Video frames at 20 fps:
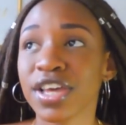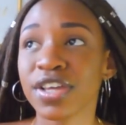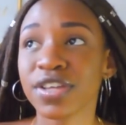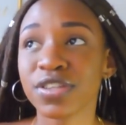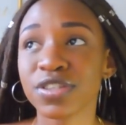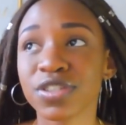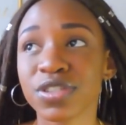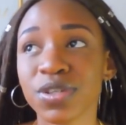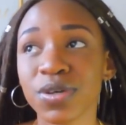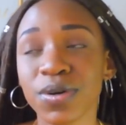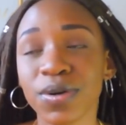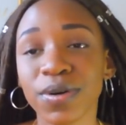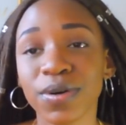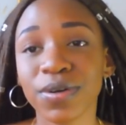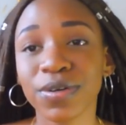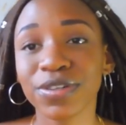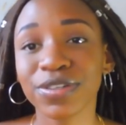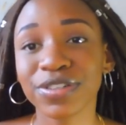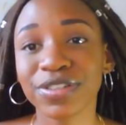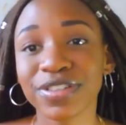
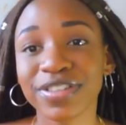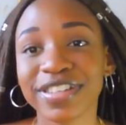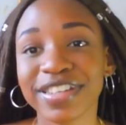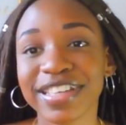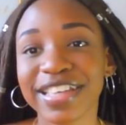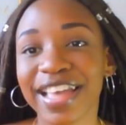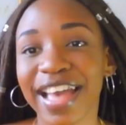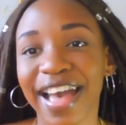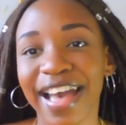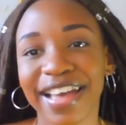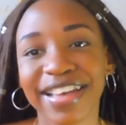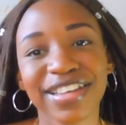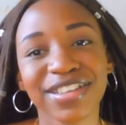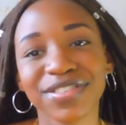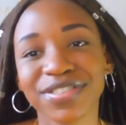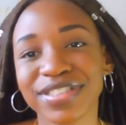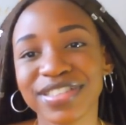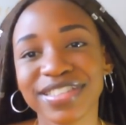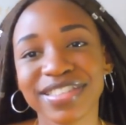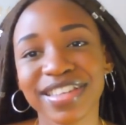So yeah, it
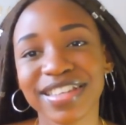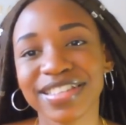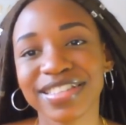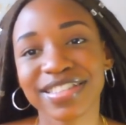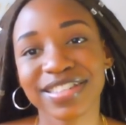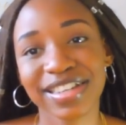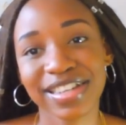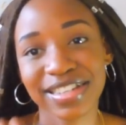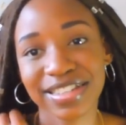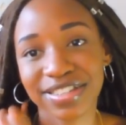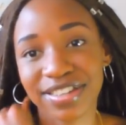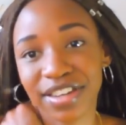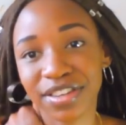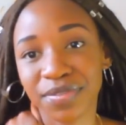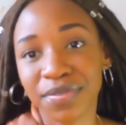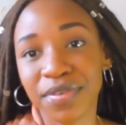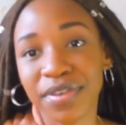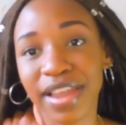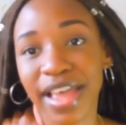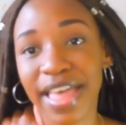was just really
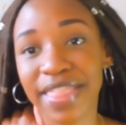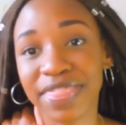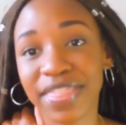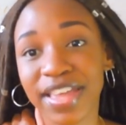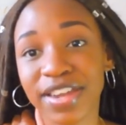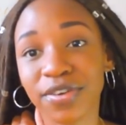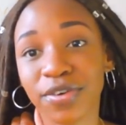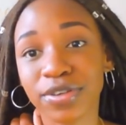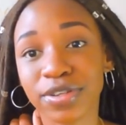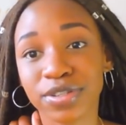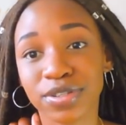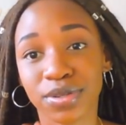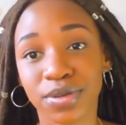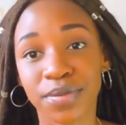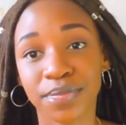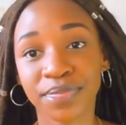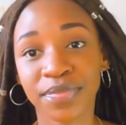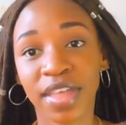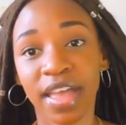stressful. And then also